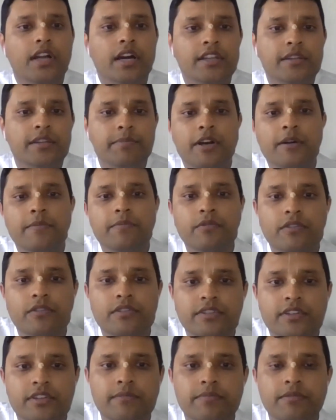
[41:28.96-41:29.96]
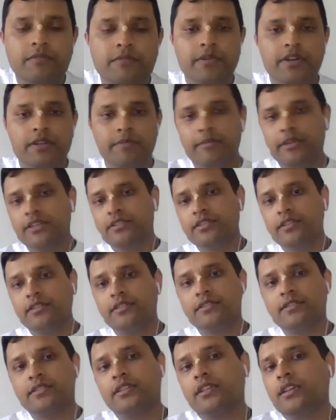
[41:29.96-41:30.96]
And in the purport, Srila Prabhupada
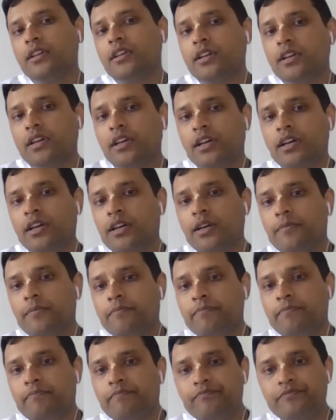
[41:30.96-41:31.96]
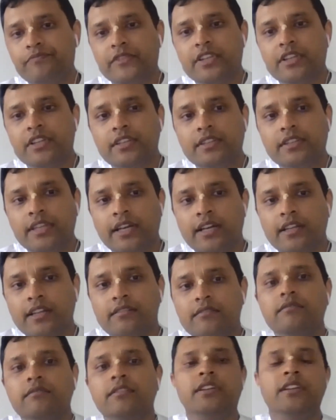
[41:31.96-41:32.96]
mentions that
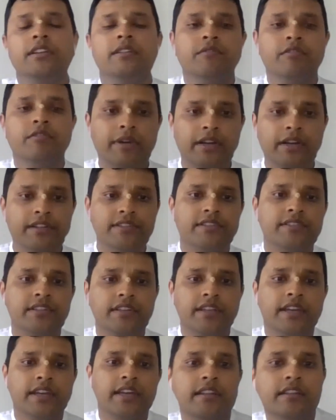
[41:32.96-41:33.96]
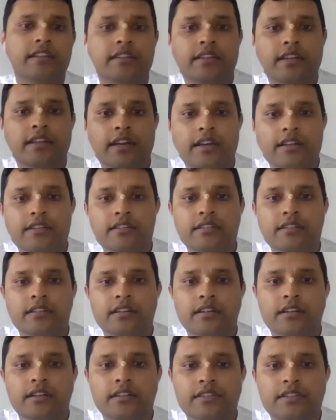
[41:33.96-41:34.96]
he reminds us again that
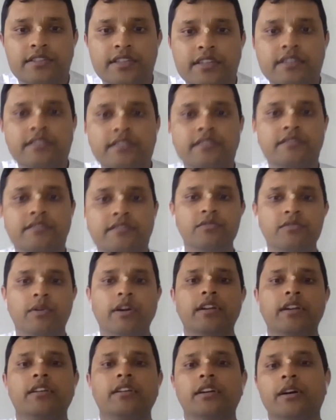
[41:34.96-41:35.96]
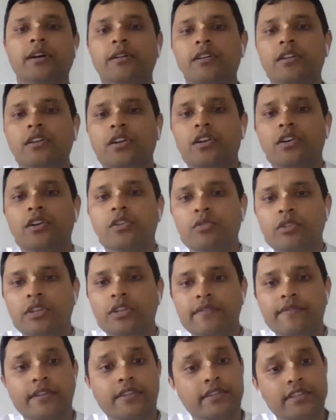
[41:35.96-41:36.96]
the citizens of Dwarka who
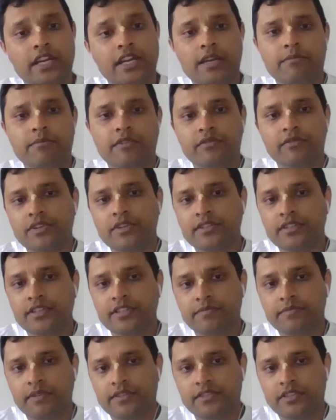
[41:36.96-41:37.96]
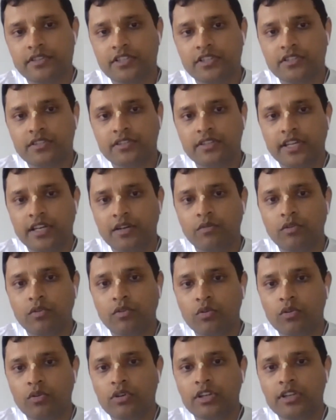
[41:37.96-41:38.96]
live at the time of Krishna's presence there were
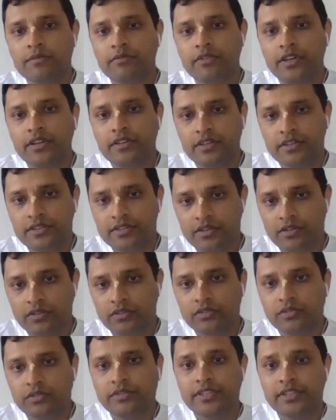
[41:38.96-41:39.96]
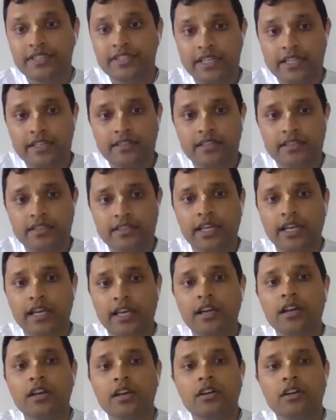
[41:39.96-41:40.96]
all liberated souls who descended there
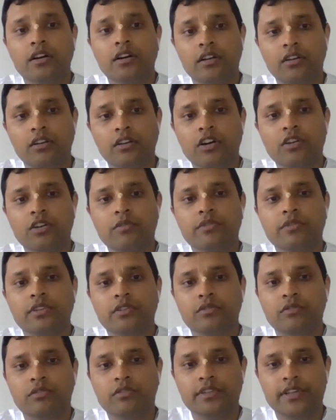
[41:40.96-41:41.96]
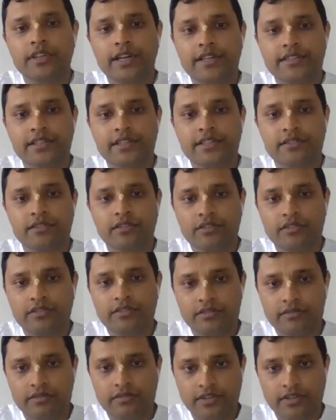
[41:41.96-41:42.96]
along with the Lord as his
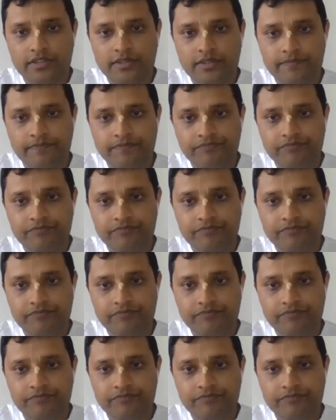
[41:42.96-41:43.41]
entourage.